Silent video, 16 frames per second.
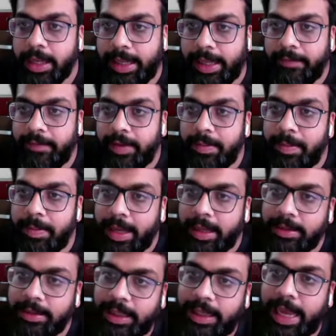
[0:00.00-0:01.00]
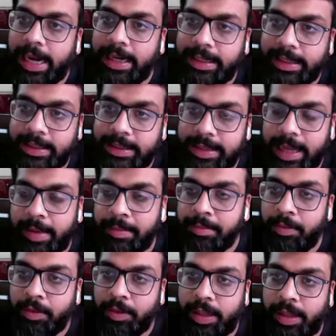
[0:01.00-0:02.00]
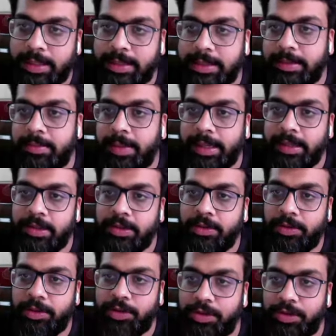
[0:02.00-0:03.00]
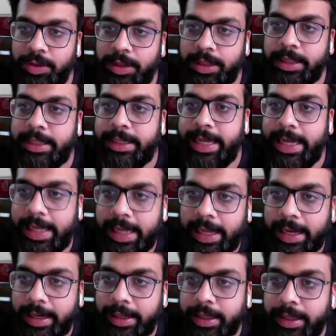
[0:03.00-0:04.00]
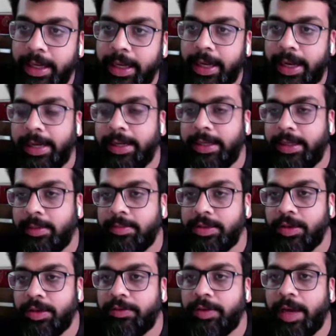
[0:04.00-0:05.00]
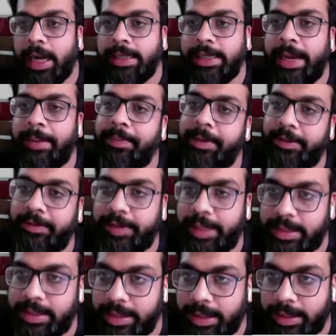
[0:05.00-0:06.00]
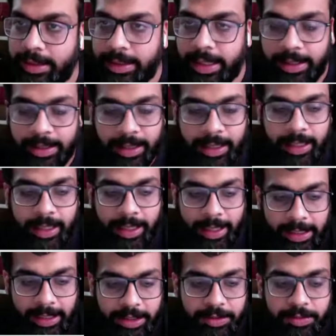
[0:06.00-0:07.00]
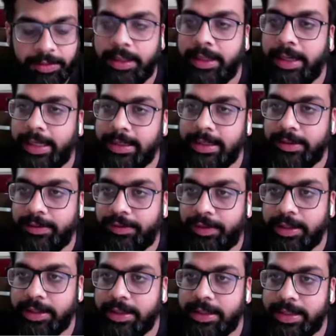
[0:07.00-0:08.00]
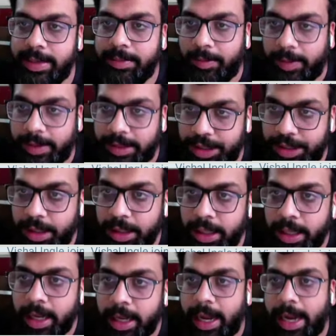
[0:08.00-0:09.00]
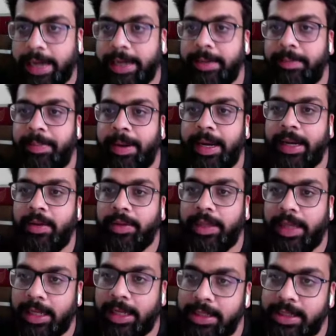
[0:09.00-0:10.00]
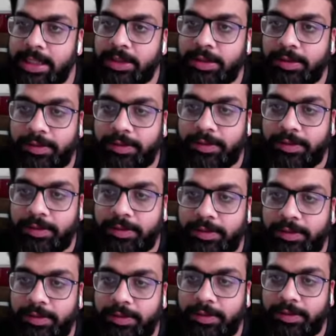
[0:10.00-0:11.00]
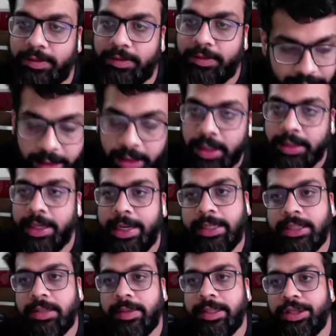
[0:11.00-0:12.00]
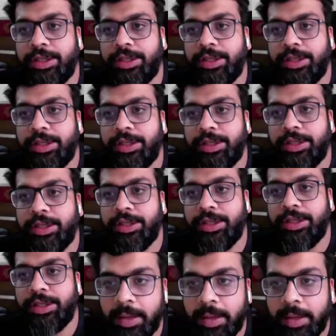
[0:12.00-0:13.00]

Can we make the CAT exam more customized to the student taking it in terms of adaptive testing, that each student gets the first same question, and depending on the answer to the first question, the next question follows up,